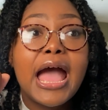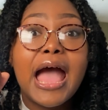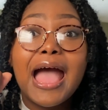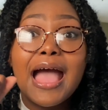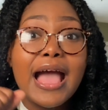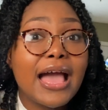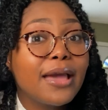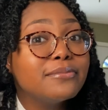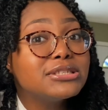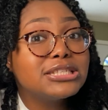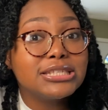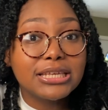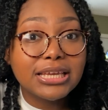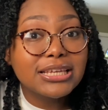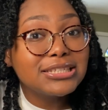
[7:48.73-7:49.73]
I'm
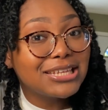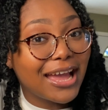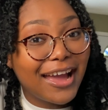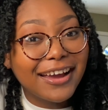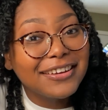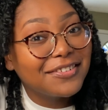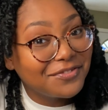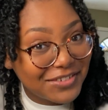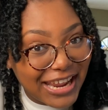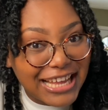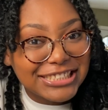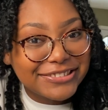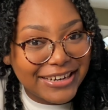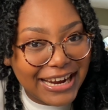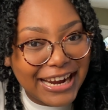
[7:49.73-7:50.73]
sick and tired of
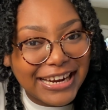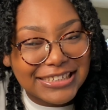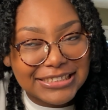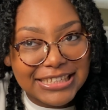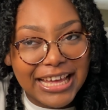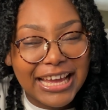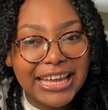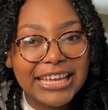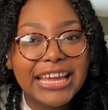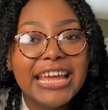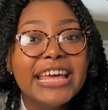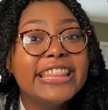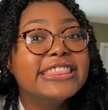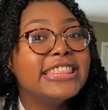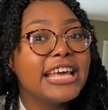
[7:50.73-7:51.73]
natural hair. Like,
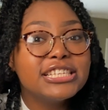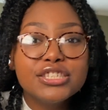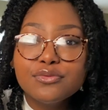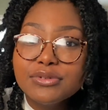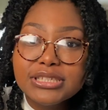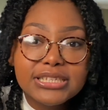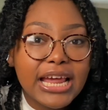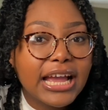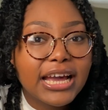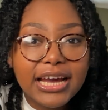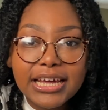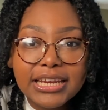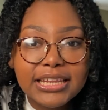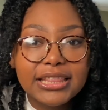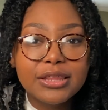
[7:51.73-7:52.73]
that's the reason I
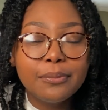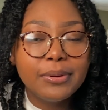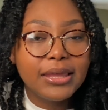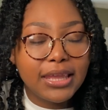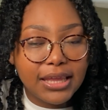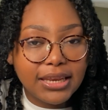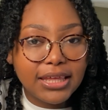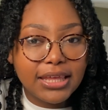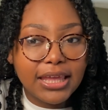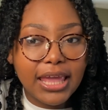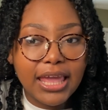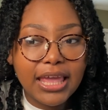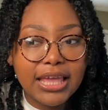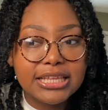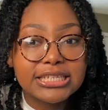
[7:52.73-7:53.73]
cut it in the beginning,
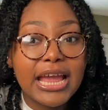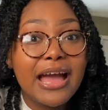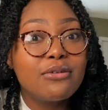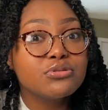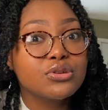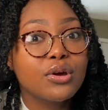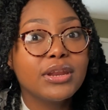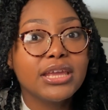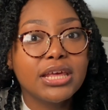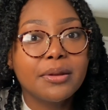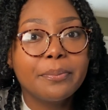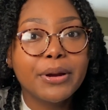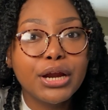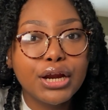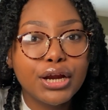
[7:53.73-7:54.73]
and I was going to get a
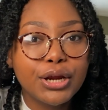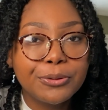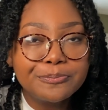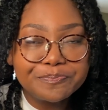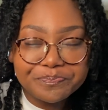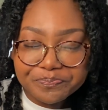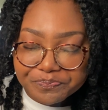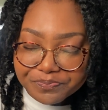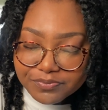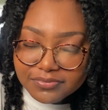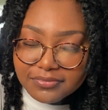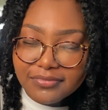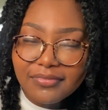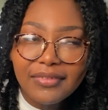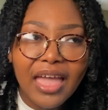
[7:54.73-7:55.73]
perm.
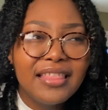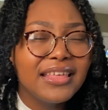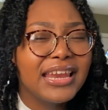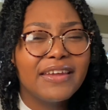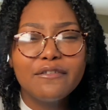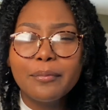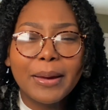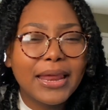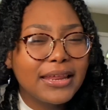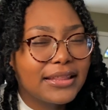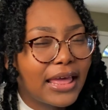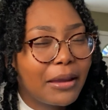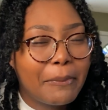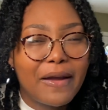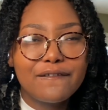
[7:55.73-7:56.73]
And then everybody,
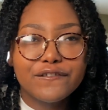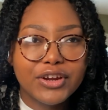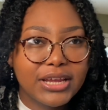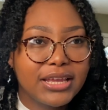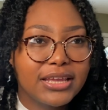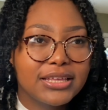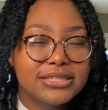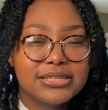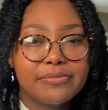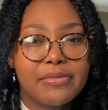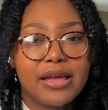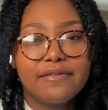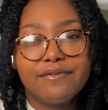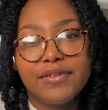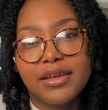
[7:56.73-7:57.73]
like my friends and
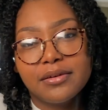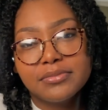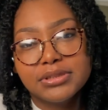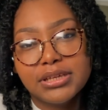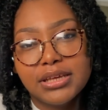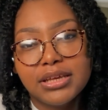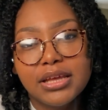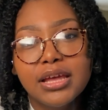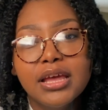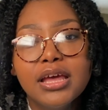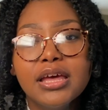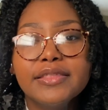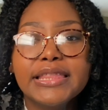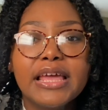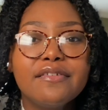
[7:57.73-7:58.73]
my family,
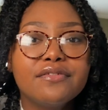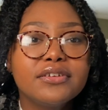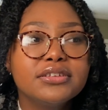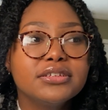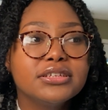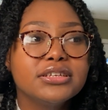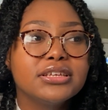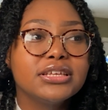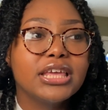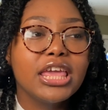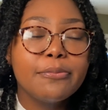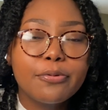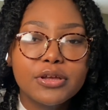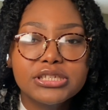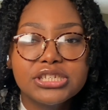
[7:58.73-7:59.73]
they
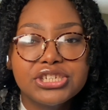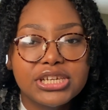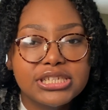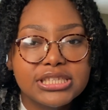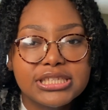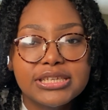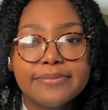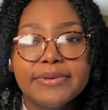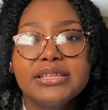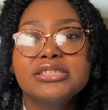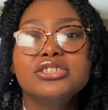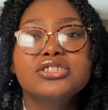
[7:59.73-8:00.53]
keep on suggesting to me to